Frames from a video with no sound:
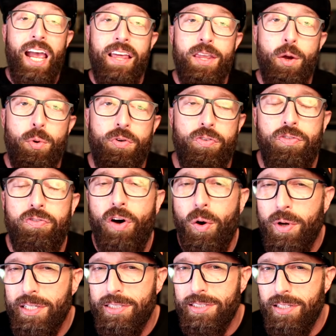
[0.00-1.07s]
and they were
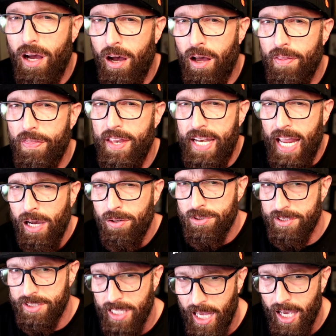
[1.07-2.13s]
focused on the
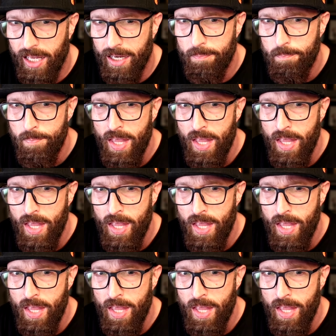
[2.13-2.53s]
downside.